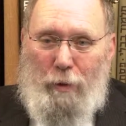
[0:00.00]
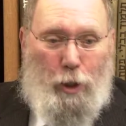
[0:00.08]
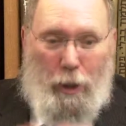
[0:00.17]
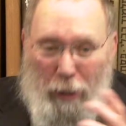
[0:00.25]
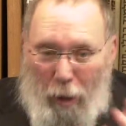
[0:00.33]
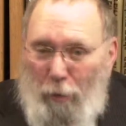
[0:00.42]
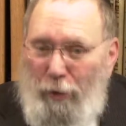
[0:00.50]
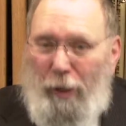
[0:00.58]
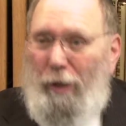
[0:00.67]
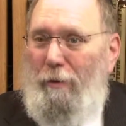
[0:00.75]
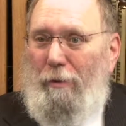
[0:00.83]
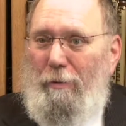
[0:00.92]

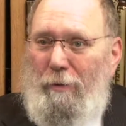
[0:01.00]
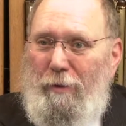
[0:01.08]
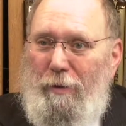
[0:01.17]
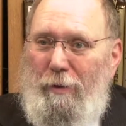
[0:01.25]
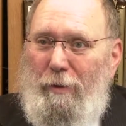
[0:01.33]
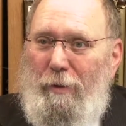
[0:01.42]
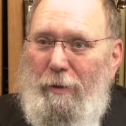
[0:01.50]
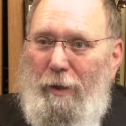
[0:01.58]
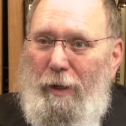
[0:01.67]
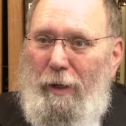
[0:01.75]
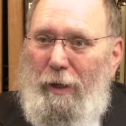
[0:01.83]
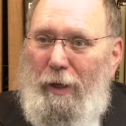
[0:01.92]
Cloning
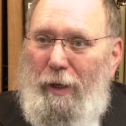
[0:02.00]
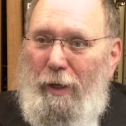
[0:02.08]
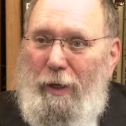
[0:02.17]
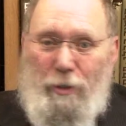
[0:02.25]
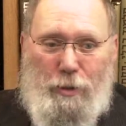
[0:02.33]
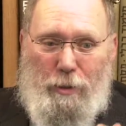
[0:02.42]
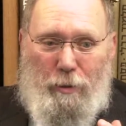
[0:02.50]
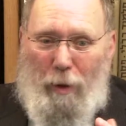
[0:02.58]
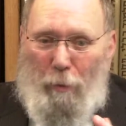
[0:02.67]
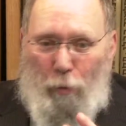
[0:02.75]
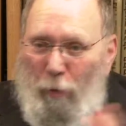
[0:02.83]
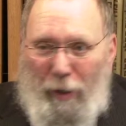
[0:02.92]
is
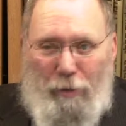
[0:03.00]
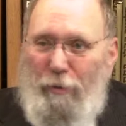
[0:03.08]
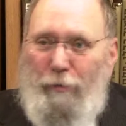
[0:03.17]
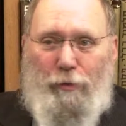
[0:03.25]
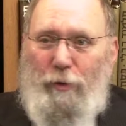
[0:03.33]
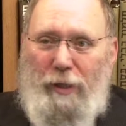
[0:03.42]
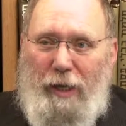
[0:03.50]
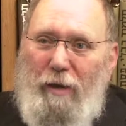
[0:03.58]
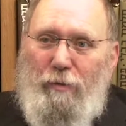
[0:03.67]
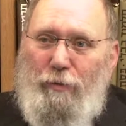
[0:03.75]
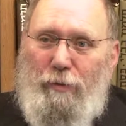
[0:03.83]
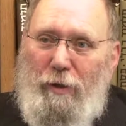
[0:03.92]
a wonderful
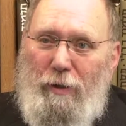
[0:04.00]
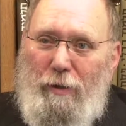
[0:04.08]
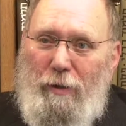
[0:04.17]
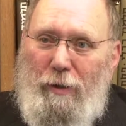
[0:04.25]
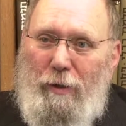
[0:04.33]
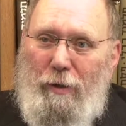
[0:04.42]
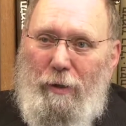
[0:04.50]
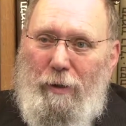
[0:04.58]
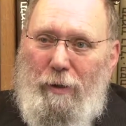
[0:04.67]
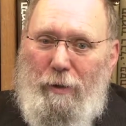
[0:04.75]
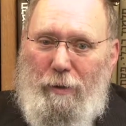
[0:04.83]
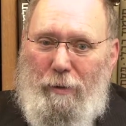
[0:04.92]
gift,
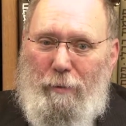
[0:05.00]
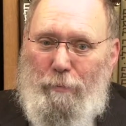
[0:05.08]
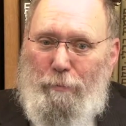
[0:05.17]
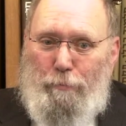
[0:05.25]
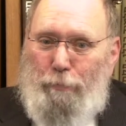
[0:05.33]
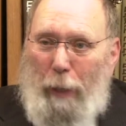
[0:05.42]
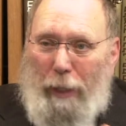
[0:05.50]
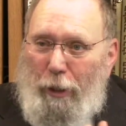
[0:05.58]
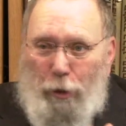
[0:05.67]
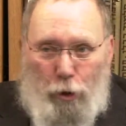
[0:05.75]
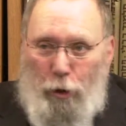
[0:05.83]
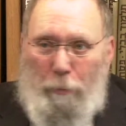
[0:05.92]
but
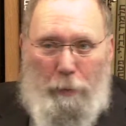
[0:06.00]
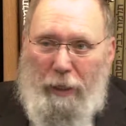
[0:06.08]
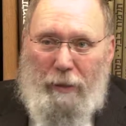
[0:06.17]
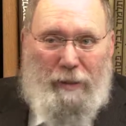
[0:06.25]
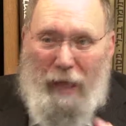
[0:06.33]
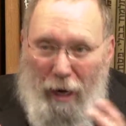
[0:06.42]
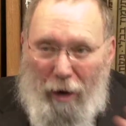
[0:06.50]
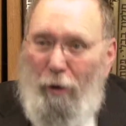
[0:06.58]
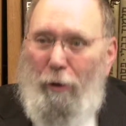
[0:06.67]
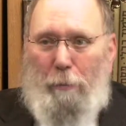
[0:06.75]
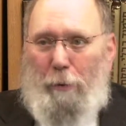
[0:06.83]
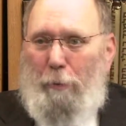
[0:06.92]
it could be a
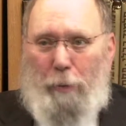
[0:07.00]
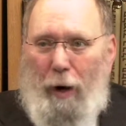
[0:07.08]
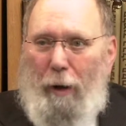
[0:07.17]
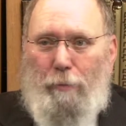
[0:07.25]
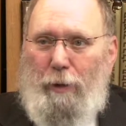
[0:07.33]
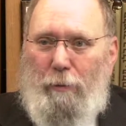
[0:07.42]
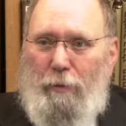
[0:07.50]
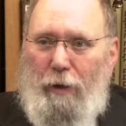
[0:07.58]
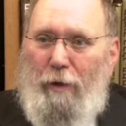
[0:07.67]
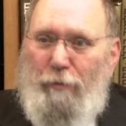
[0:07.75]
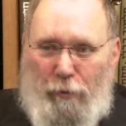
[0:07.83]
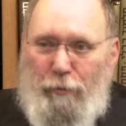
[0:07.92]
terrible problem
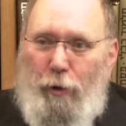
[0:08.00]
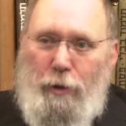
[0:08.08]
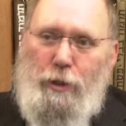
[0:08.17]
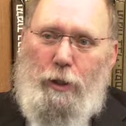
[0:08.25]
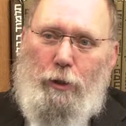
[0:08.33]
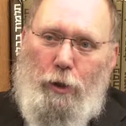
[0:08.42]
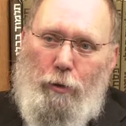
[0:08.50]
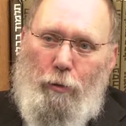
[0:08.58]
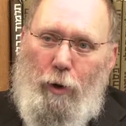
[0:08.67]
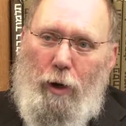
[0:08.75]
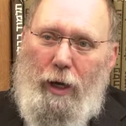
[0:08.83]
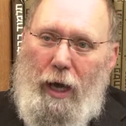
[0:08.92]
if it falls into the
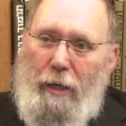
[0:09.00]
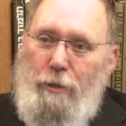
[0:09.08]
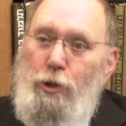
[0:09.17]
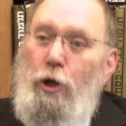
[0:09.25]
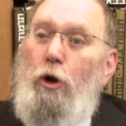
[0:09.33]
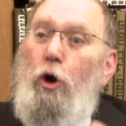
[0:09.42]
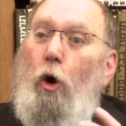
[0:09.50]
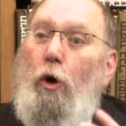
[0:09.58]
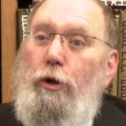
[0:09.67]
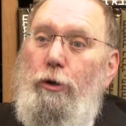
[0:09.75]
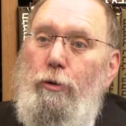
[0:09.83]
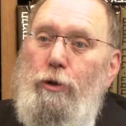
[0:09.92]
wrong hands
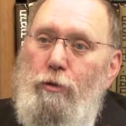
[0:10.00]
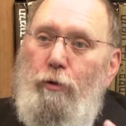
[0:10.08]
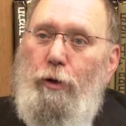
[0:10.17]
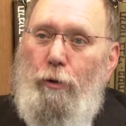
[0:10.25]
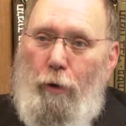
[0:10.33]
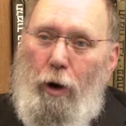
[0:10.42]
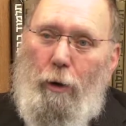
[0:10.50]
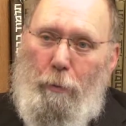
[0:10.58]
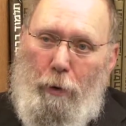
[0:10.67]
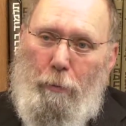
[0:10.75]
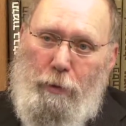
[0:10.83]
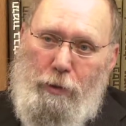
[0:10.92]
or used for the wrong
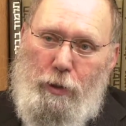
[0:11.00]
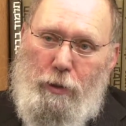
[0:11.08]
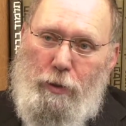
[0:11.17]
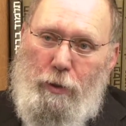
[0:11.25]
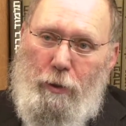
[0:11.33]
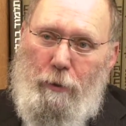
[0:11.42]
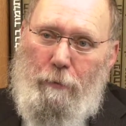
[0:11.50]
purposes.